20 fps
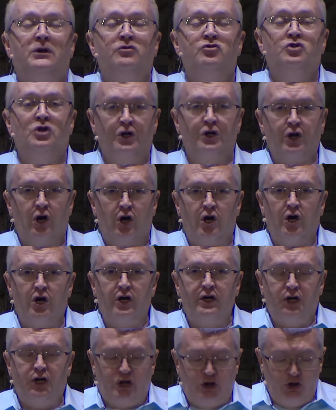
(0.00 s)
took
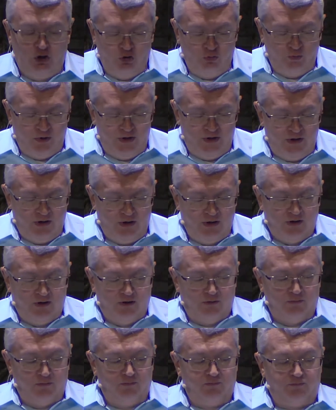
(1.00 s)
on human
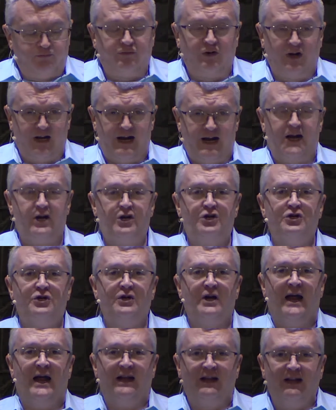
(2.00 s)
flesh
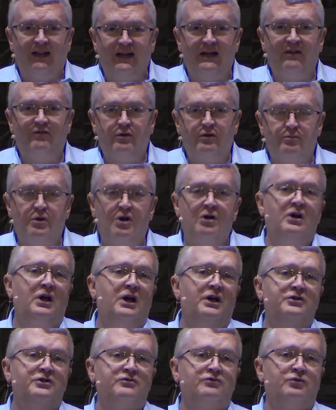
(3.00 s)
and lived among
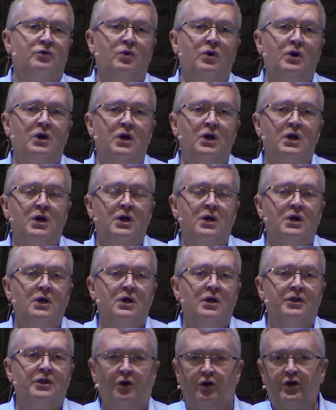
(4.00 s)
us for
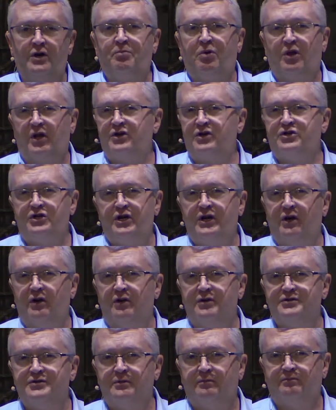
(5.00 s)
30 plus
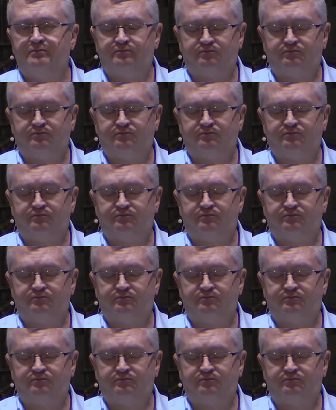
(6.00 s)
years.